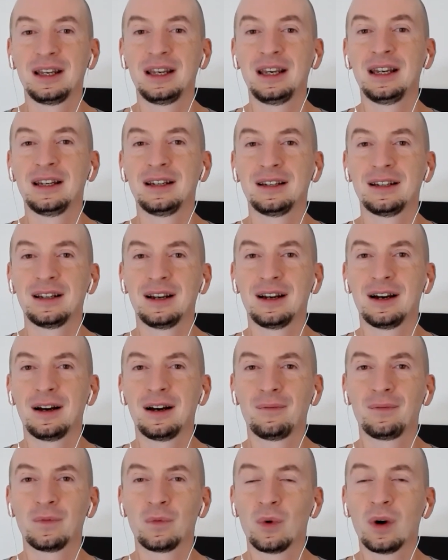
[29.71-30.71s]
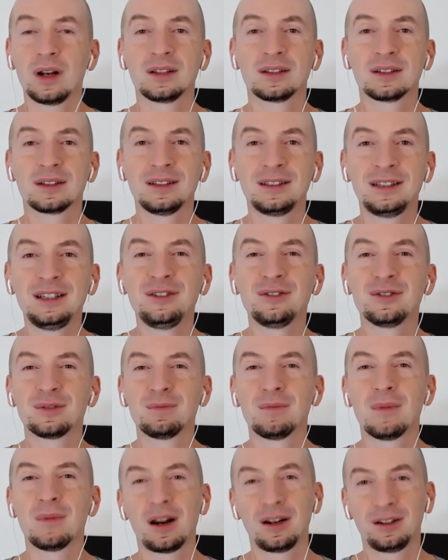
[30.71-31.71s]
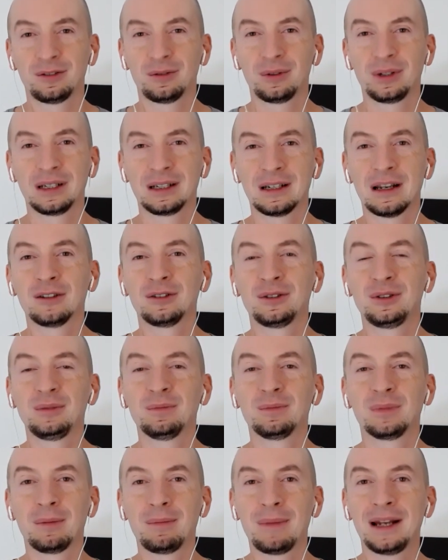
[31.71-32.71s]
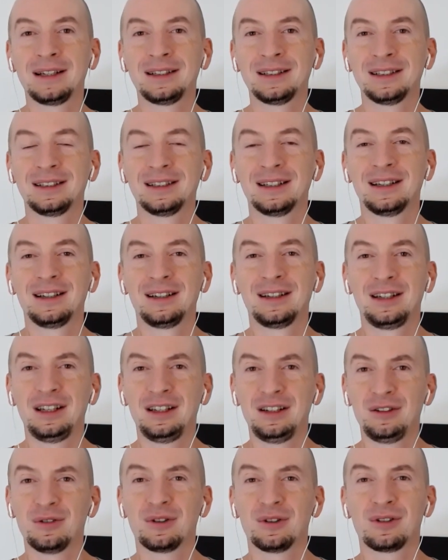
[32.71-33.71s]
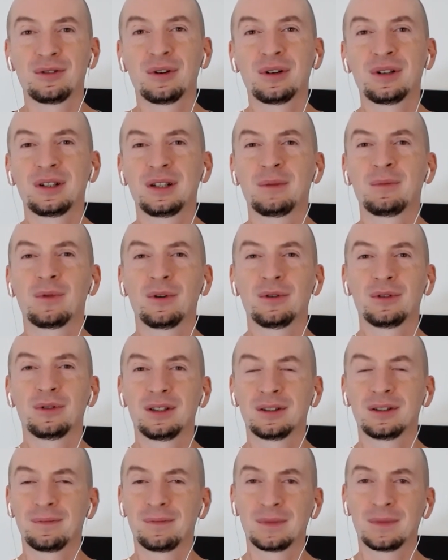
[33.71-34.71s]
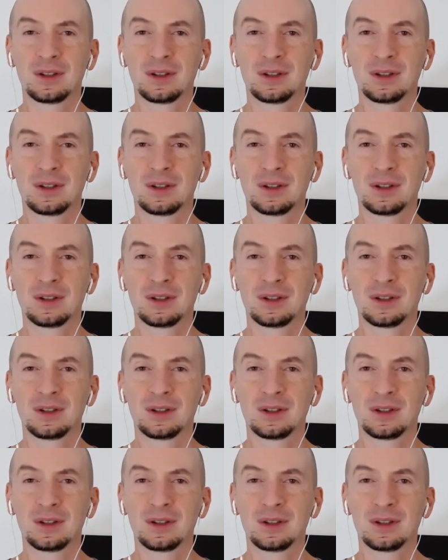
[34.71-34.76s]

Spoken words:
And what is continuous monitoring and how do you implement it in your sourcing process.